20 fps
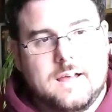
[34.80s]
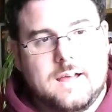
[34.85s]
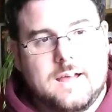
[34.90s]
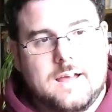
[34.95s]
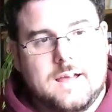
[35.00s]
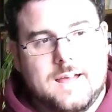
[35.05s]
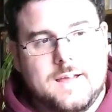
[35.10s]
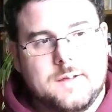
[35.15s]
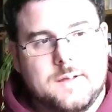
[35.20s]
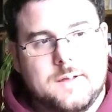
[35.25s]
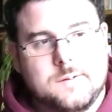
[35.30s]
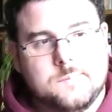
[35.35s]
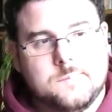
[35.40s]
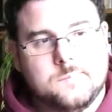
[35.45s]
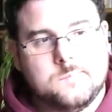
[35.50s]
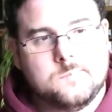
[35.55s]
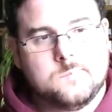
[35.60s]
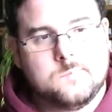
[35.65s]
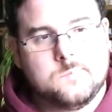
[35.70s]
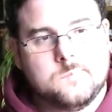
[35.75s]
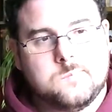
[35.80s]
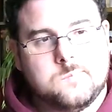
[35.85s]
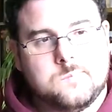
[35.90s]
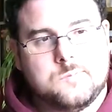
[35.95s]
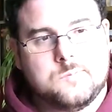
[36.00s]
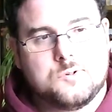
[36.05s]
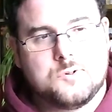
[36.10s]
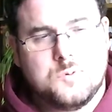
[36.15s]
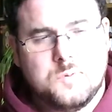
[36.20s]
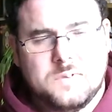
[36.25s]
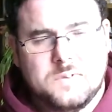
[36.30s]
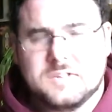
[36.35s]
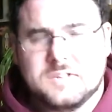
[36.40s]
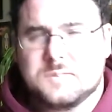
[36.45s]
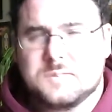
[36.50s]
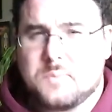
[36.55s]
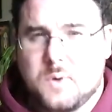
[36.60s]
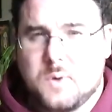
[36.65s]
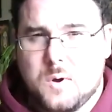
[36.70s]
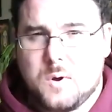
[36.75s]
Um, Through this
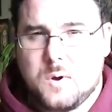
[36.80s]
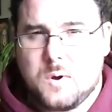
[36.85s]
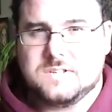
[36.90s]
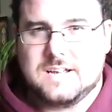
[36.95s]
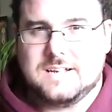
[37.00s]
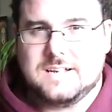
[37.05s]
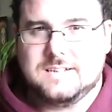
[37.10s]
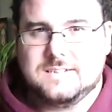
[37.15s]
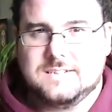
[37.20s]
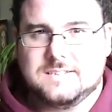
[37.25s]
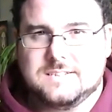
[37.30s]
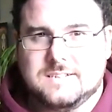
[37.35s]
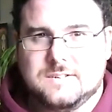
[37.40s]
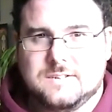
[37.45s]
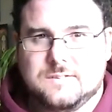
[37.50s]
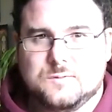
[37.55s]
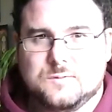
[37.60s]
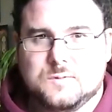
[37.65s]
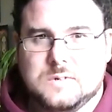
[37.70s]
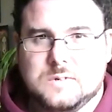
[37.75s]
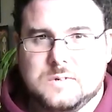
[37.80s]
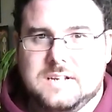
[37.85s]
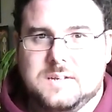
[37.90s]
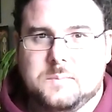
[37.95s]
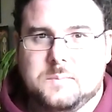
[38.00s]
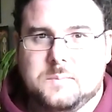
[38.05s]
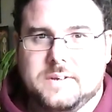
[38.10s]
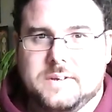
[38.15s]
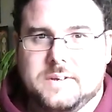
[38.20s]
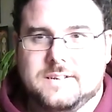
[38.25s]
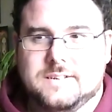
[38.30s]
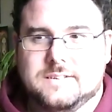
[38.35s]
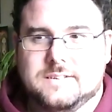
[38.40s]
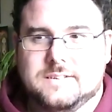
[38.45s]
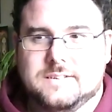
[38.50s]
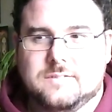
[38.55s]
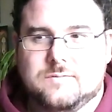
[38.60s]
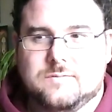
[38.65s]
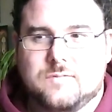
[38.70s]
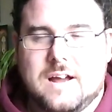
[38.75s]
process, it has really
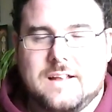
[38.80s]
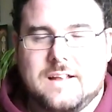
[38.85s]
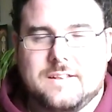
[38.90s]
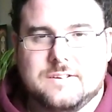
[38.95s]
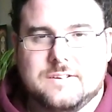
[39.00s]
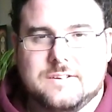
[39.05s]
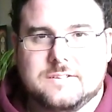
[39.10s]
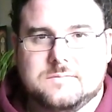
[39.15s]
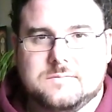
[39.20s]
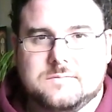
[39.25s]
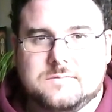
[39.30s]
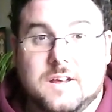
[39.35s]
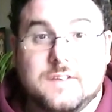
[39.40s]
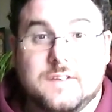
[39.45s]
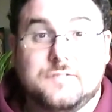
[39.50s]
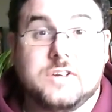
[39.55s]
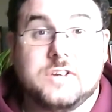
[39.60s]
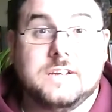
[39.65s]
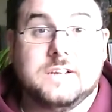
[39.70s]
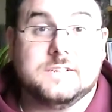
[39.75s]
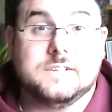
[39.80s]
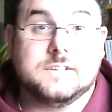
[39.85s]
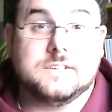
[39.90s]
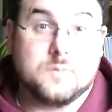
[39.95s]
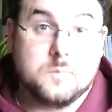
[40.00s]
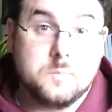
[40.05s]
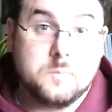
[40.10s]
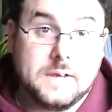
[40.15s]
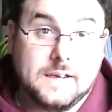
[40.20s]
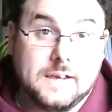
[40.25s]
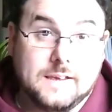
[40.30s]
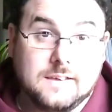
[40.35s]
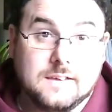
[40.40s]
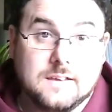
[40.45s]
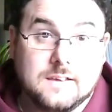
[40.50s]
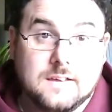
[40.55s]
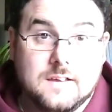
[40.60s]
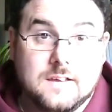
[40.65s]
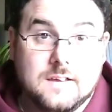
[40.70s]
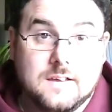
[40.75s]
been rather life changing for me.
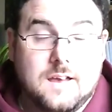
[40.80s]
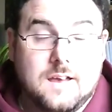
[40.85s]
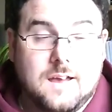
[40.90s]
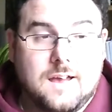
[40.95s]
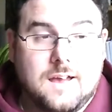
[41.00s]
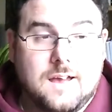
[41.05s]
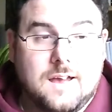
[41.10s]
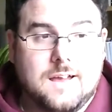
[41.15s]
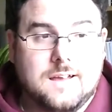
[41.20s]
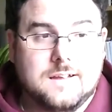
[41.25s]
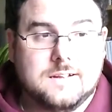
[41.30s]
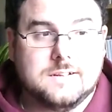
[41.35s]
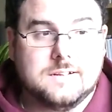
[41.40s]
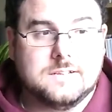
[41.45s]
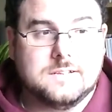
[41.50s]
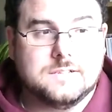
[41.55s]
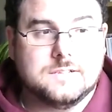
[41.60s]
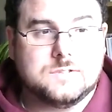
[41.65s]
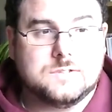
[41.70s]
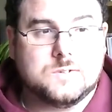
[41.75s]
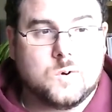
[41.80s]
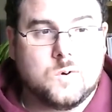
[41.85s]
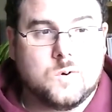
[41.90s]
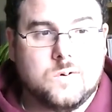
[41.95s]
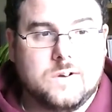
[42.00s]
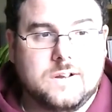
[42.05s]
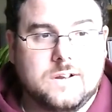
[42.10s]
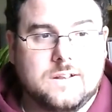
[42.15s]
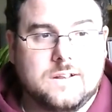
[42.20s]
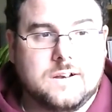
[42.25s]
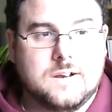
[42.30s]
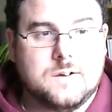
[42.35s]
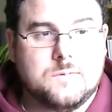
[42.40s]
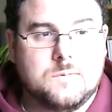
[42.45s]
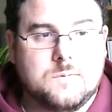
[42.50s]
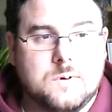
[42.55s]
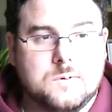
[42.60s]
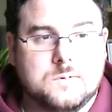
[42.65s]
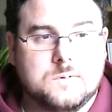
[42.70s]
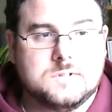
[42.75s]
And the story that I
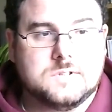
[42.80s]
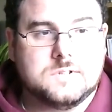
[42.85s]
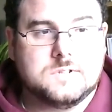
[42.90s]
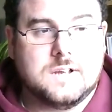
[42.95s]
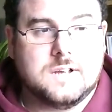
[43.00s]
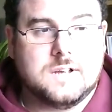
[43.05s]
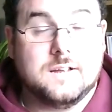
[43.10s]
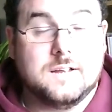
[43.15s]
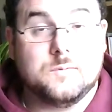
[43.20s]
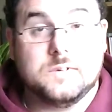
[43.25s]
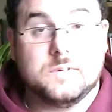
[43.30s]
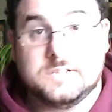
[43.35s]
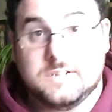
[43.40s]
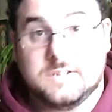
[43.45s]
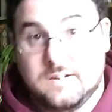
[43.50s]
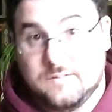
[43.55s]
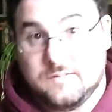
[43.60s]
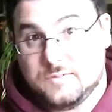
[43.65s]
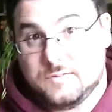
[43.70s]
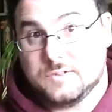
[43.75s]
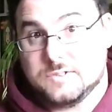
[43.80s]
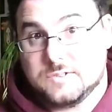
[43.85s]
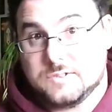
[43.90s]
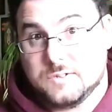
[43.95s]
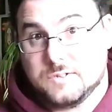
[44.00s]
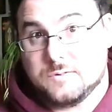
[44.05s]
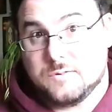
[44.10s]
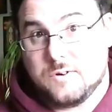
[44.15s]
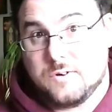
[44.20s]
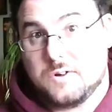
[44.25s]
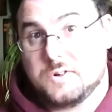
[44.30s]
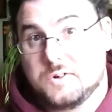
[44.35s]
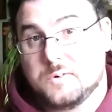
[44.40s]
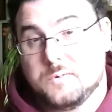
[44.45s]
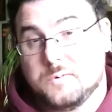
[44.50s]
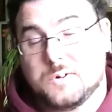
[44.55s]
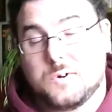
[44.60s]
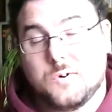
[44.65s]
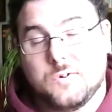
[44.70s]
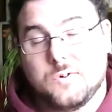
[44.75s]
wrote, which I've just done an audio
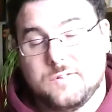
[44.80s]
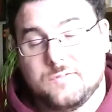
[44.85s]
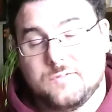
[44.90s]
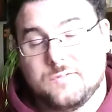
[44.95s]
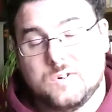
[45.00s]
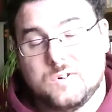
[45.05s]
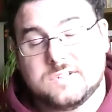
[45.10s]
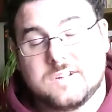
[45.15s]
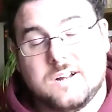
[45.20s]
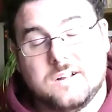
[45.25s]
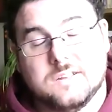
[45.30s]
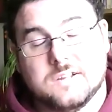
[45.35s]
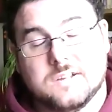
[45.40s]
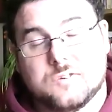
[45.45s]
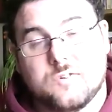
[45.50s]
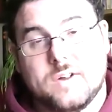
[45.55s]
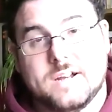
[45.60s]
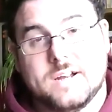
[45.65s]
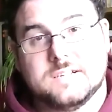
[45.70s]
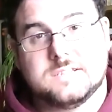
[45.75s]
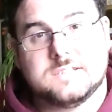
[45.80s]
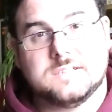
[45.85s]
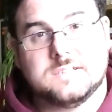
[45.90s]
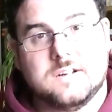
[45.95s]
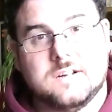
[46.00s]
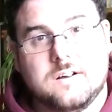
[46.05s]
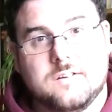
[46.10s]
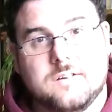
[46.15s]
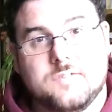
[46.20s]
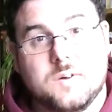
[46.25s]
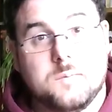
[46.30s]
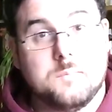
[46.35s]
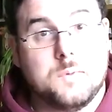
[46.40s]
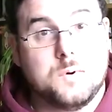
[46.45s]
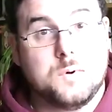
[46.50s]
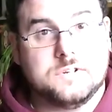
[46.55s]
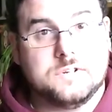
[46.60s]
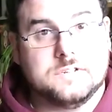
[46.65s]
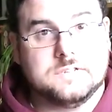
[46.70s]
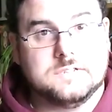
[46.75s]
recording for, is called "The Greatest of
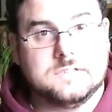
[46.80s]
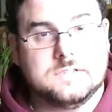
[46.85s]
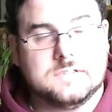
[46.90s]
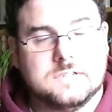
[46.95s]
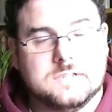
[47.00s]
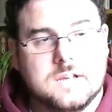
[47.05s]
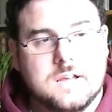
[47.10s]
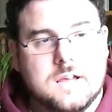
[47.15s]
Emotions."